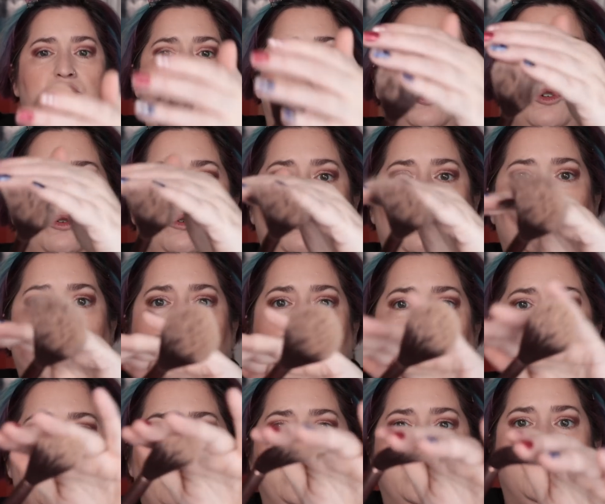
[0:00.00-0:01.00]

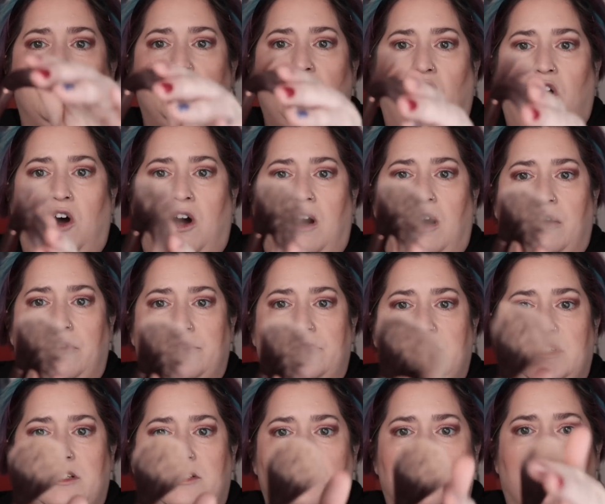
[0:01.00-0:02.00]
too
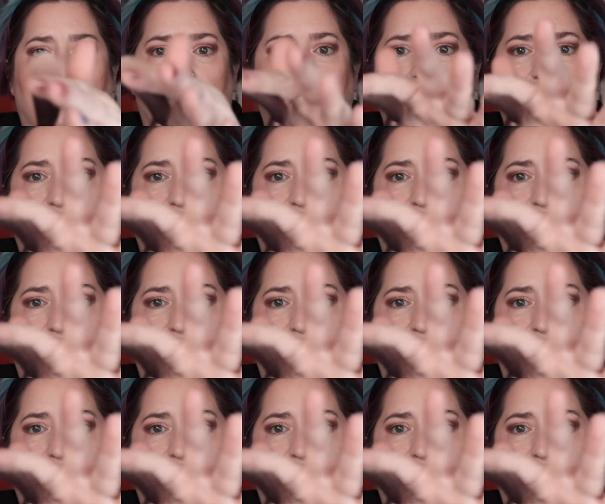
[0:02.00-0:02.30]
soft in terms